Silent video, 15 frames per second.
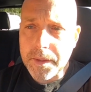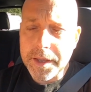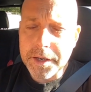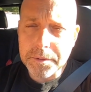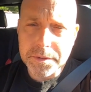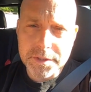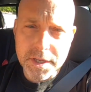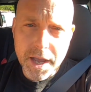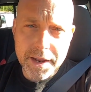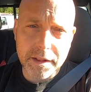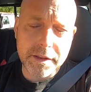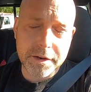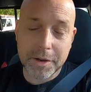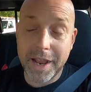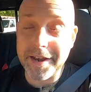And it was idle
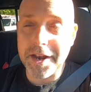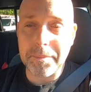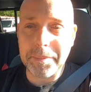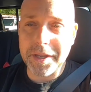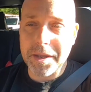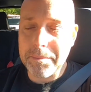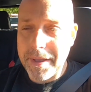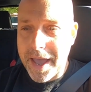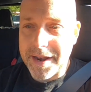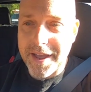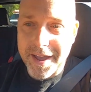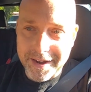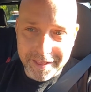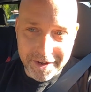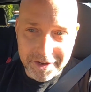air, ended up being a bad
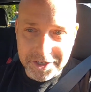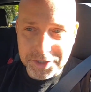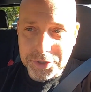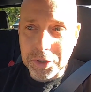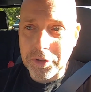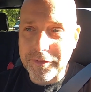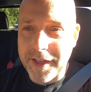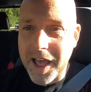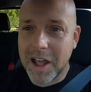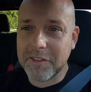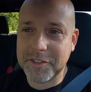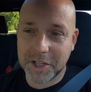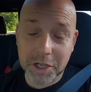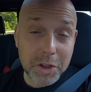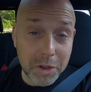idle air control valve,
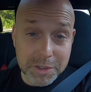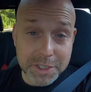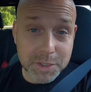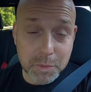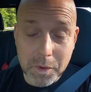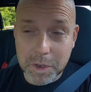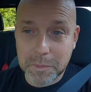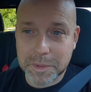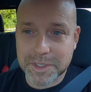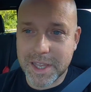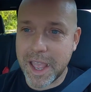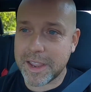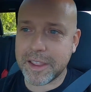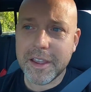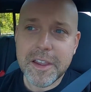and the closest one was
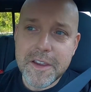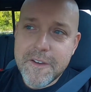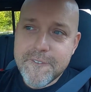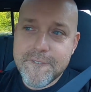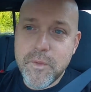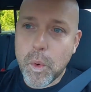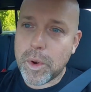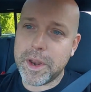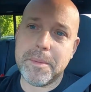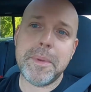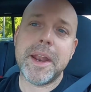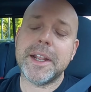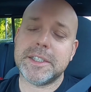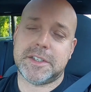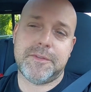like 40
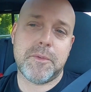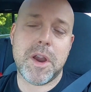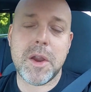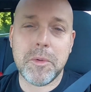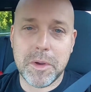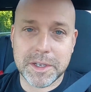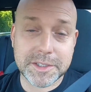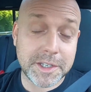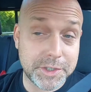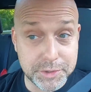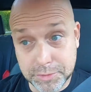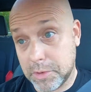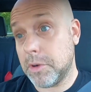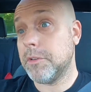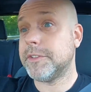minutes from where I was. I
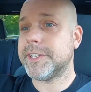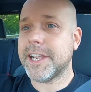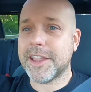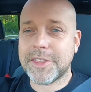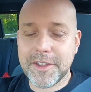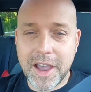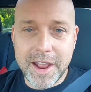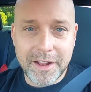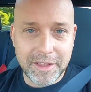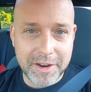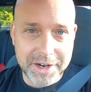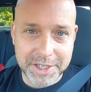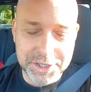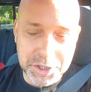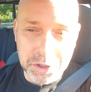drove to get the idle air
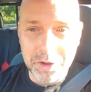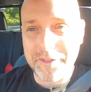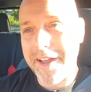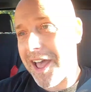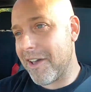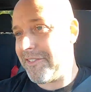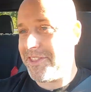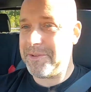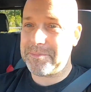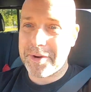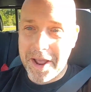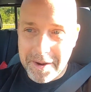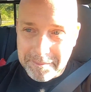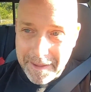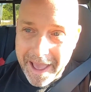control valve and then
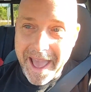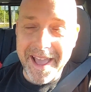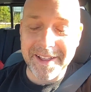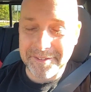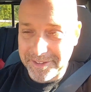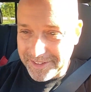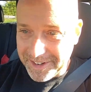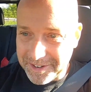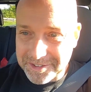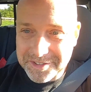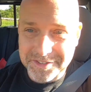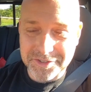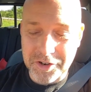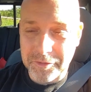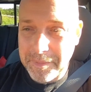brought it back,
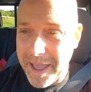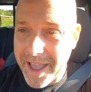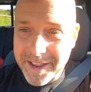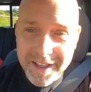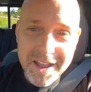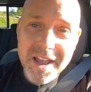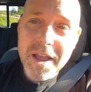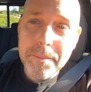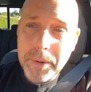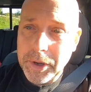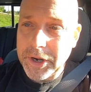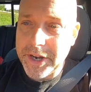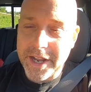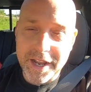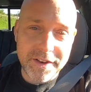and drove back, put
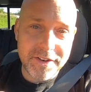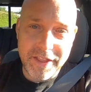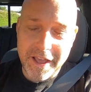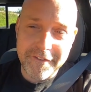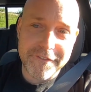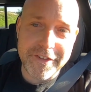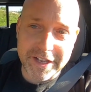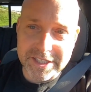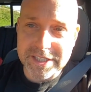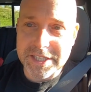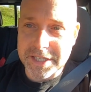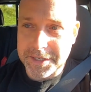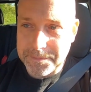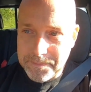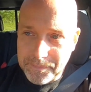it in, that fixed
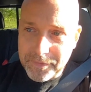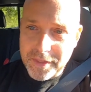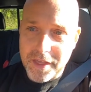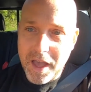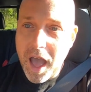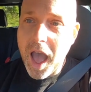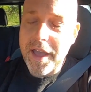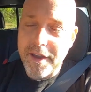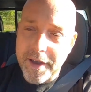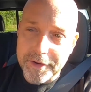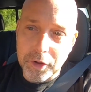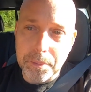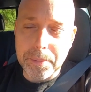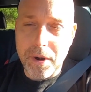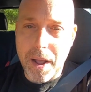the high
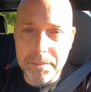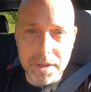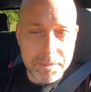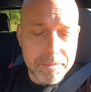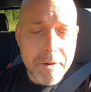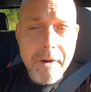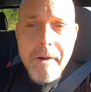idle problem.